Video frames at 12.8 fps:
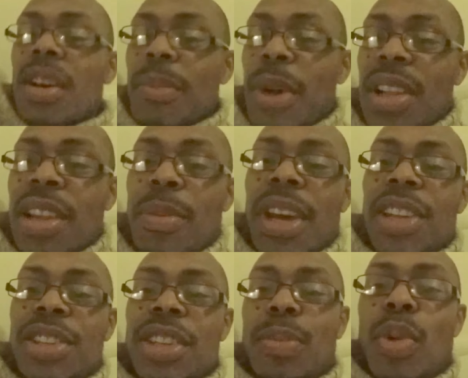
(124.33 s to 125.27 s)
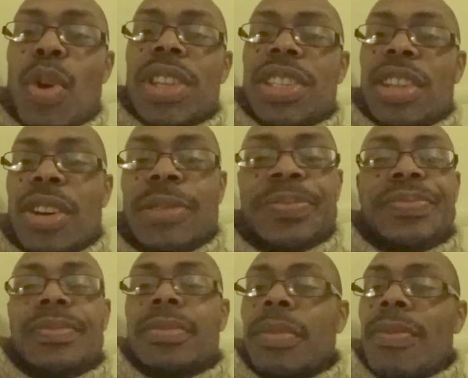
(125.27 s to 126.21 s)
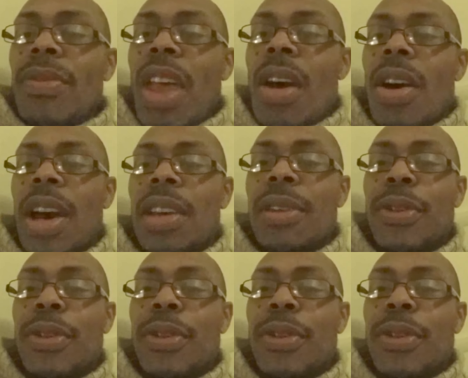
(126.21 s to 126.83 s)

But let me get to the points here. Okay,